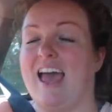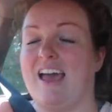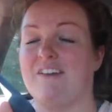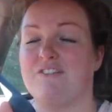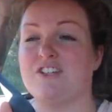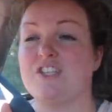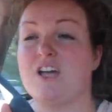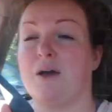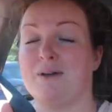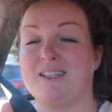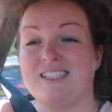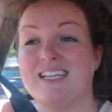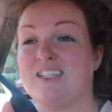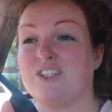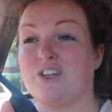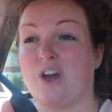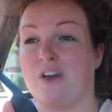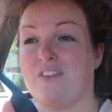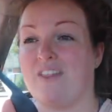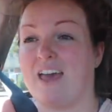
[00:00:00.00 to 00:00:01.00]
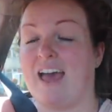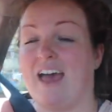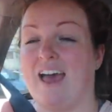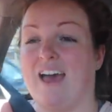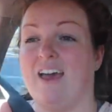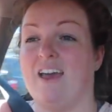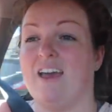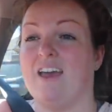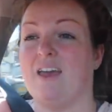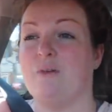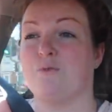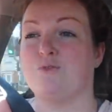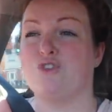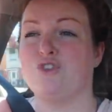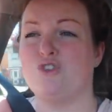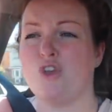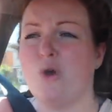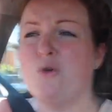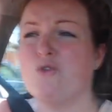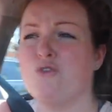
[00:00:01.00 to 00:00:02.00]
every time I did go there, it was
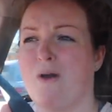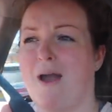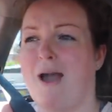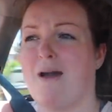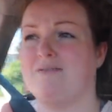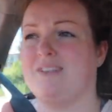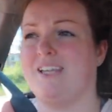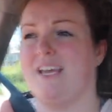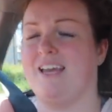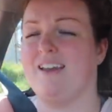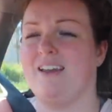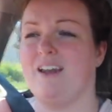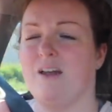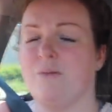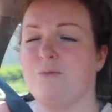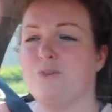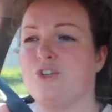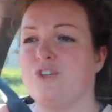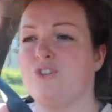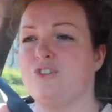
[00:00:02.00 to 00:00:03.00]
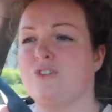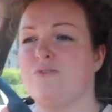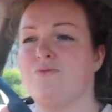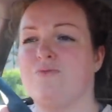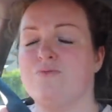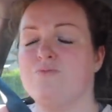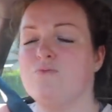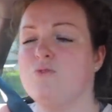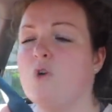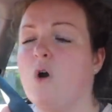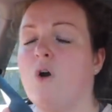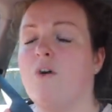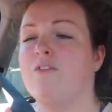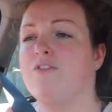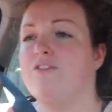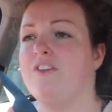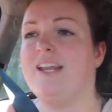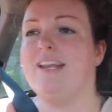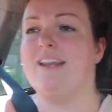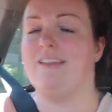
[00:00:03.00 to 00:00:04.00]
so crowded and I was just not
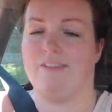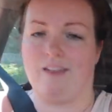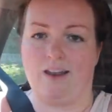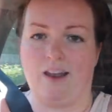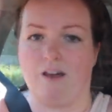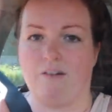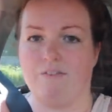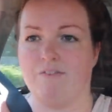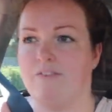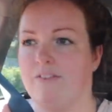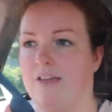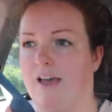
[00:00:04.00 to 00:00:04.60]
feeling the love